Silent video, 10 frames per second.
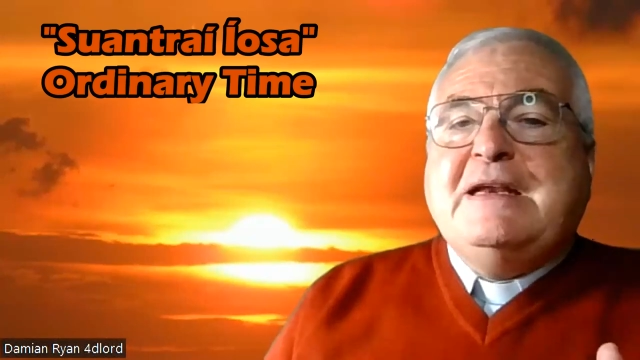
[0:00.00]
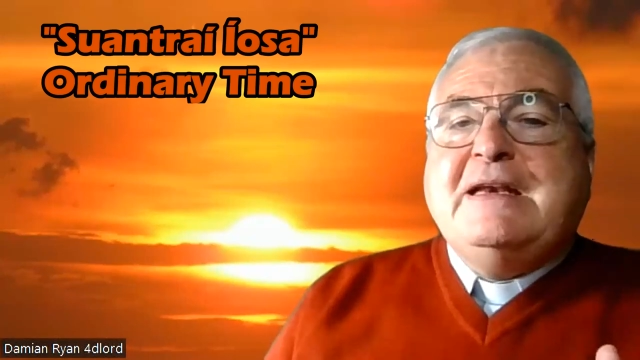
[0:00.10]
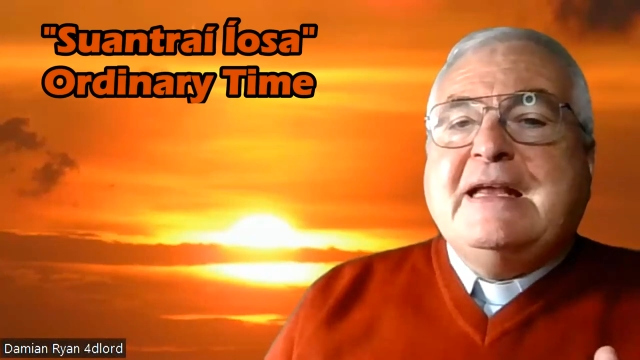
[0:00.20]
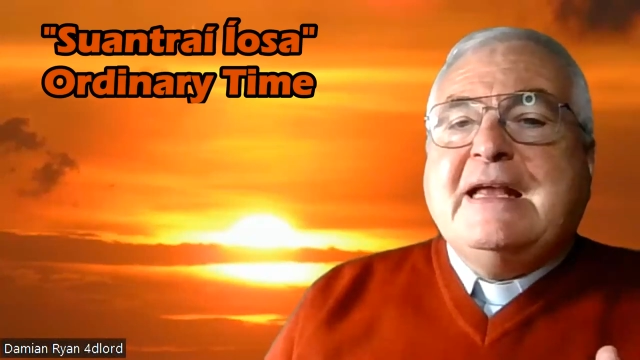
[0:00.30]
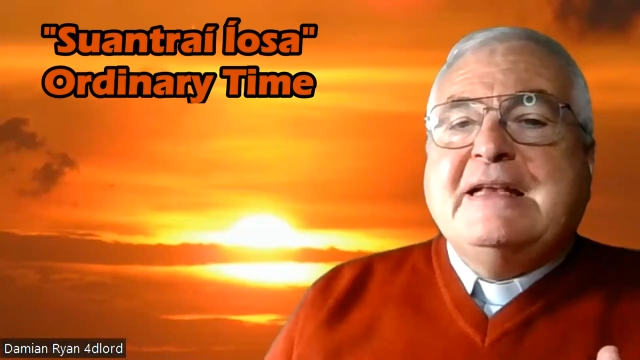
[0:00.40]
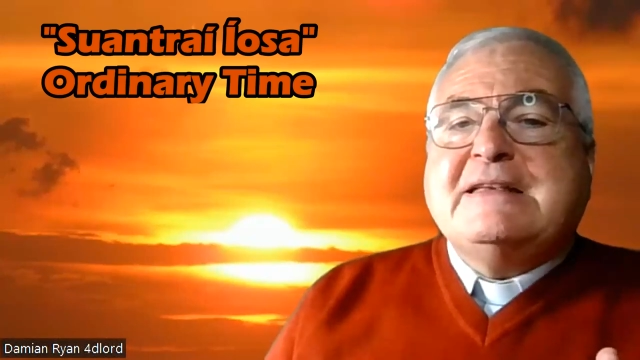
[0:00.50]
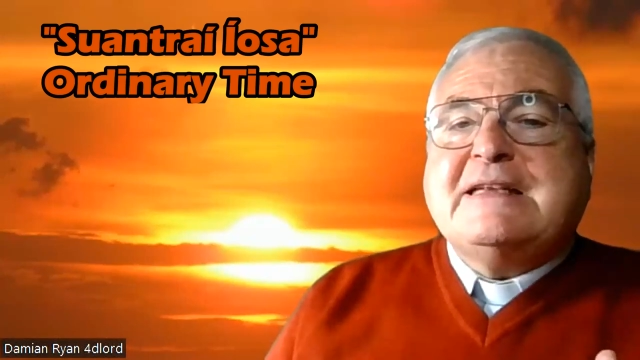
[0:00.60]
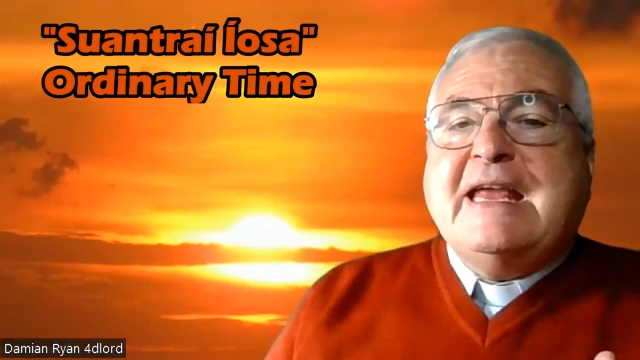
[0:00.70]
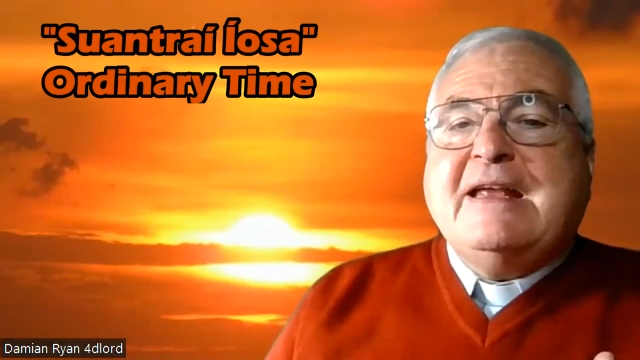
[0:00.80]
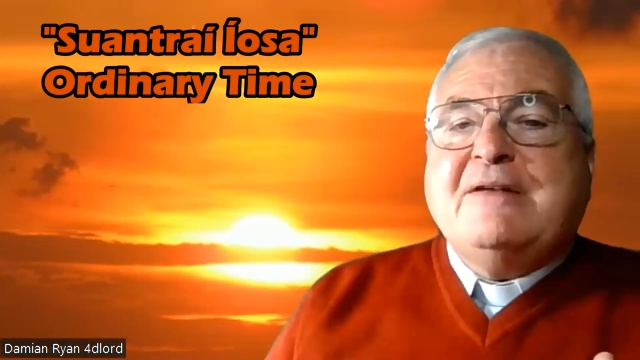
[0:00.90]
reading is
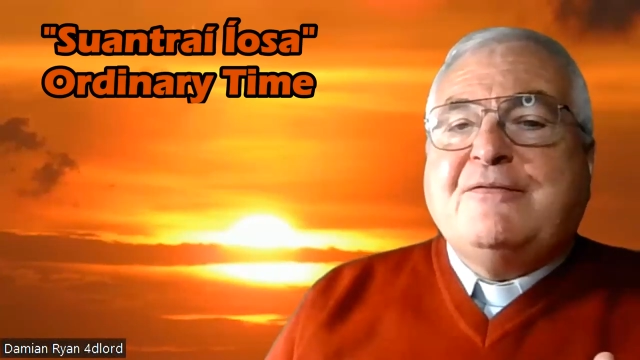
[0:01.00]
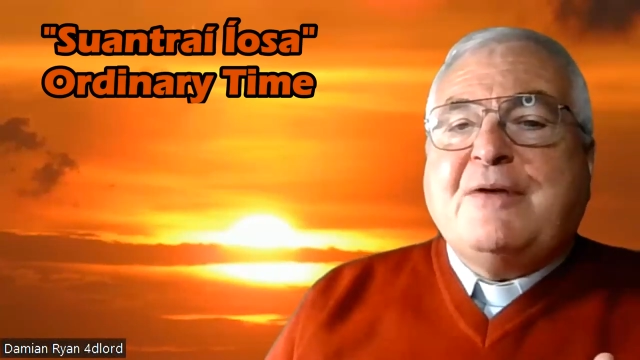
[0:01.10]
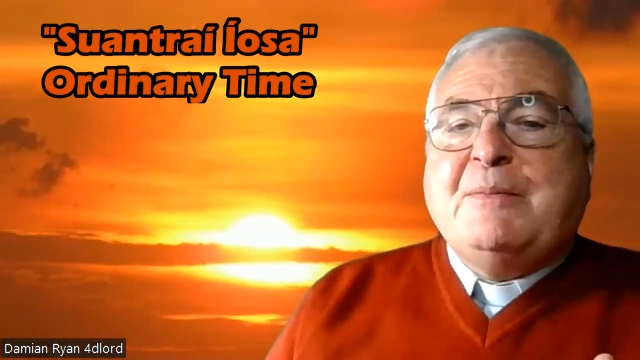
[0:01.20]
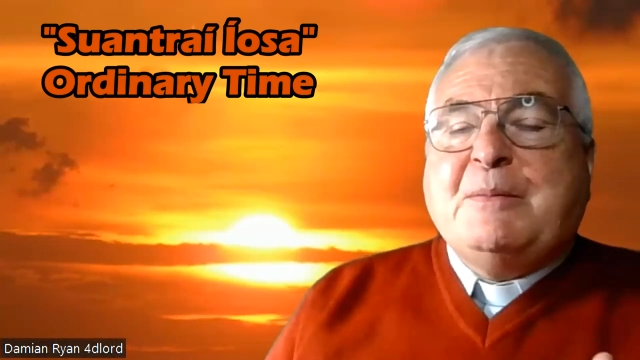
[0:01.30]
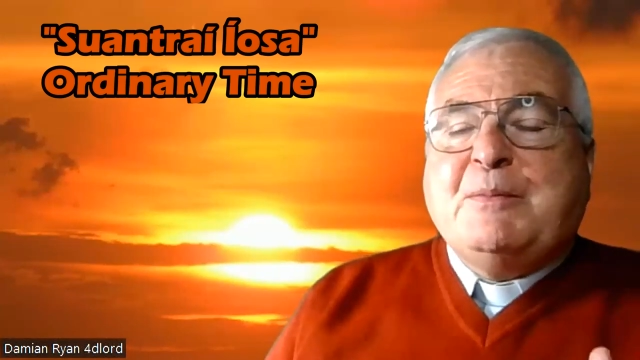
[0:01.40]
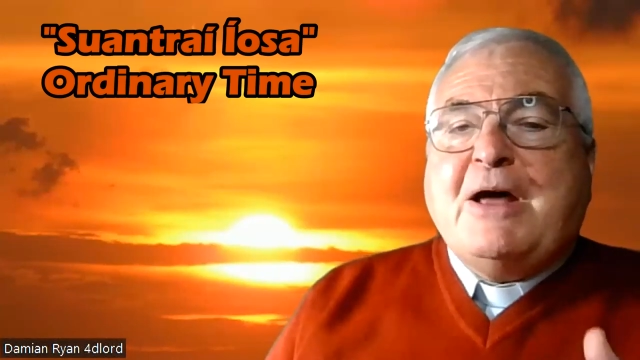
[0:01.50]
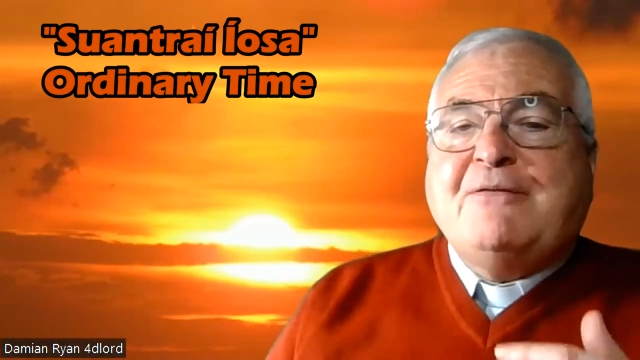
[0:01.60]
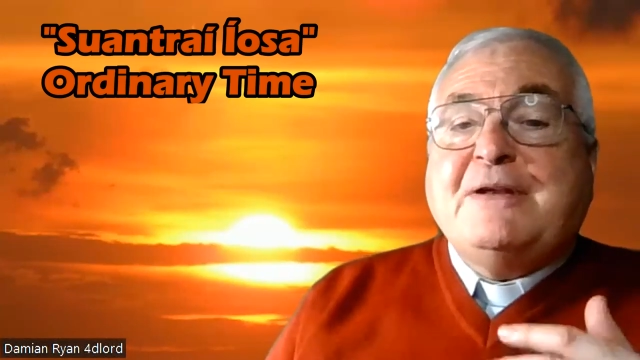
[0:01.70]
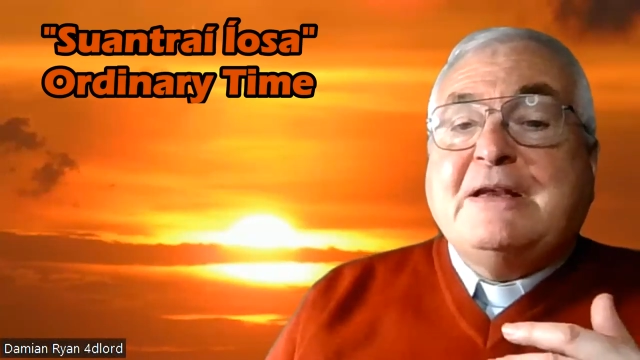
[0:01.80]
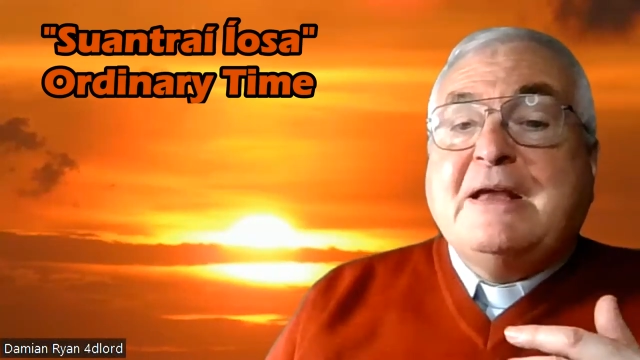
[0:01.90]
taken from the
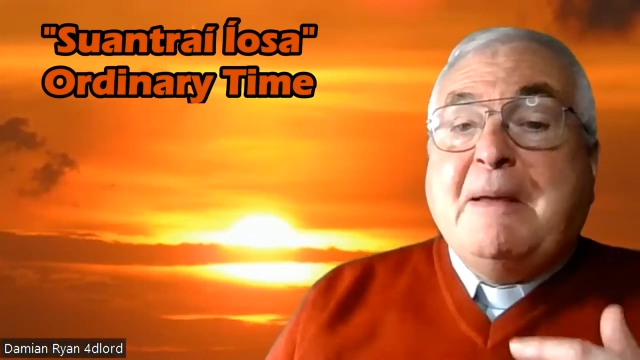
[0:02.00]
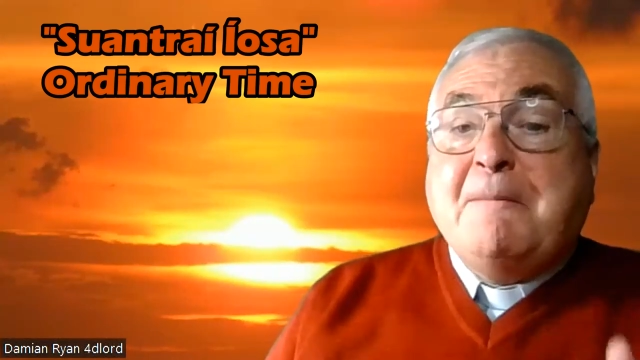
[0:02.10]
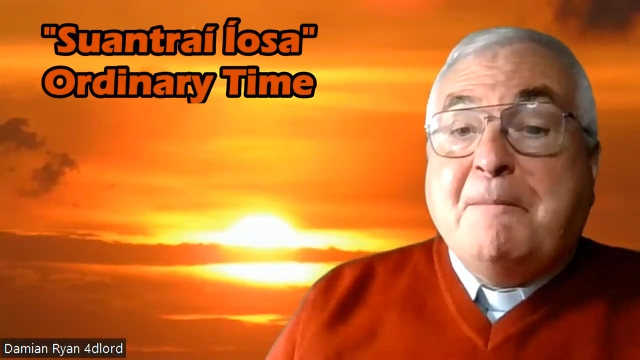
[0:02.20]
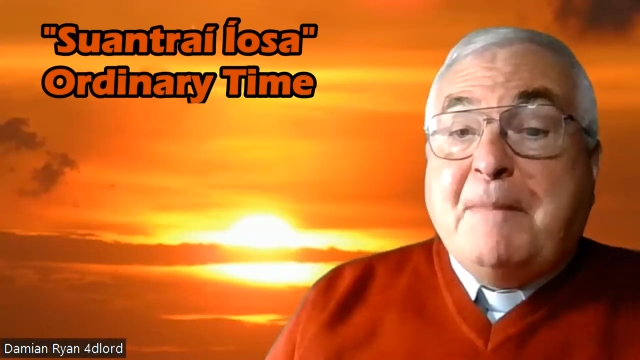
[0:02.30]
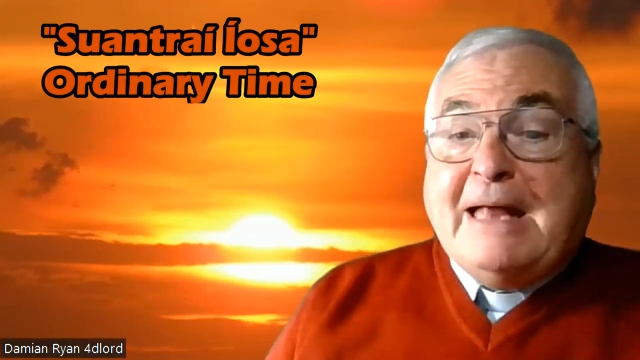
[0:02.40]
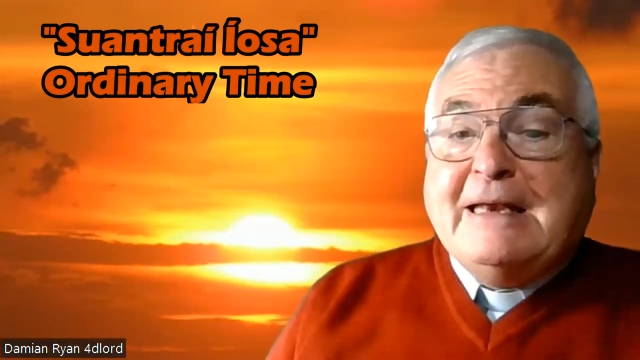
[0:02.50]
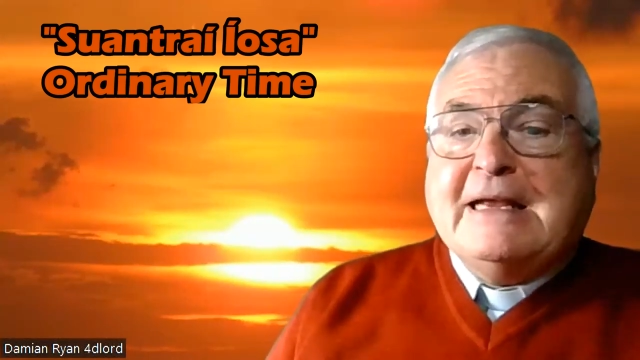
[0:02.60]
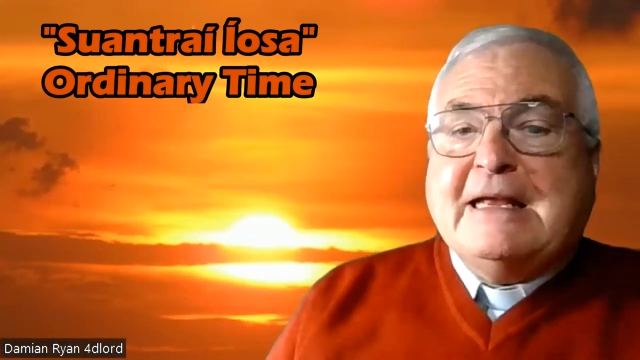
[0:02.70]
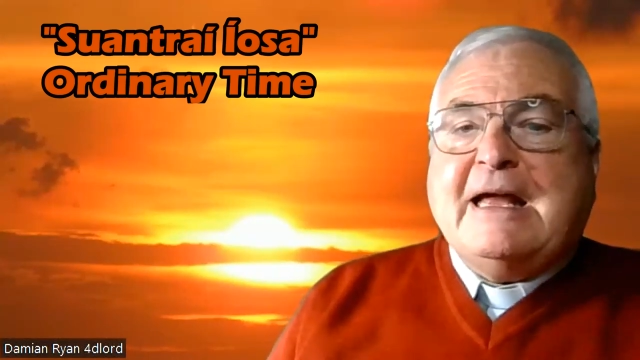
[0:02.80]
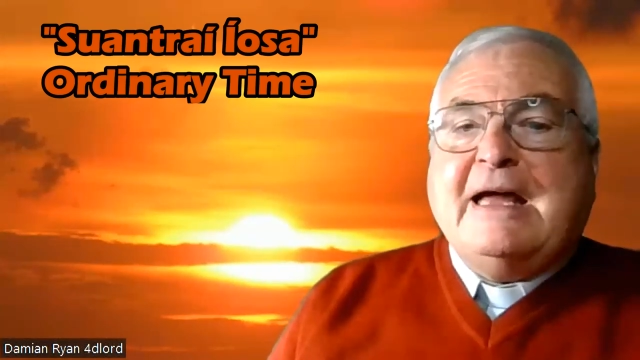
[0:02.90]
prophet
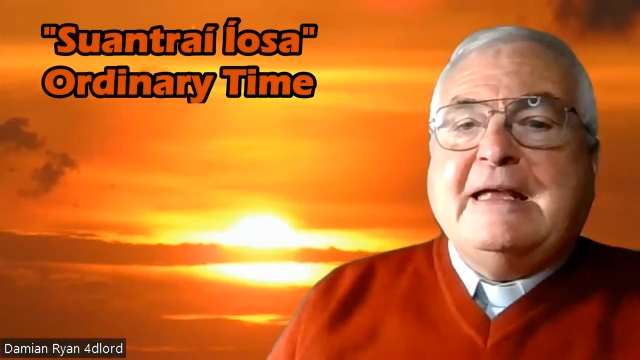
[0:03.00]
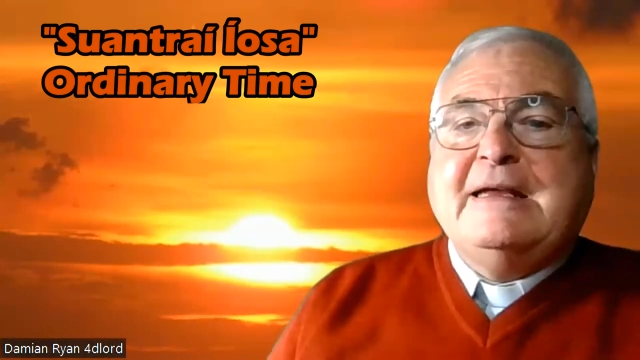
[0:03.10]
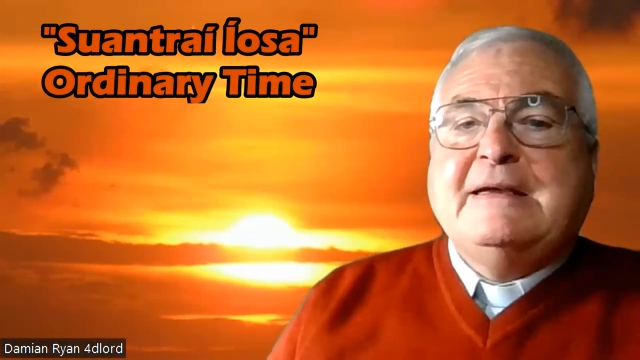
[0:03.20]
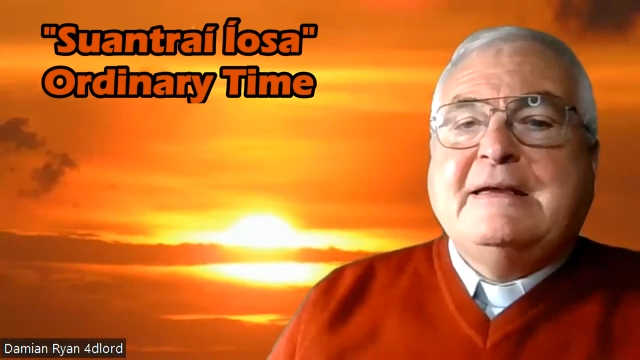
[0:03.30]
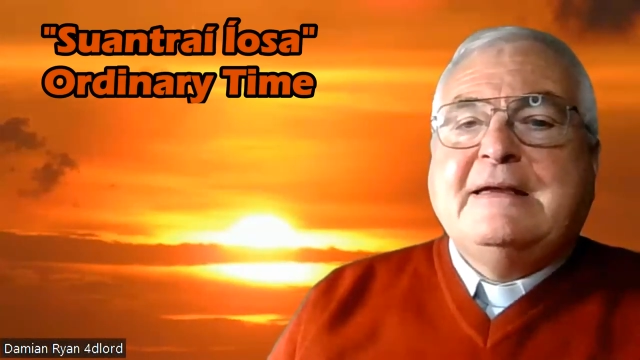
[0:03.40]
Malachi.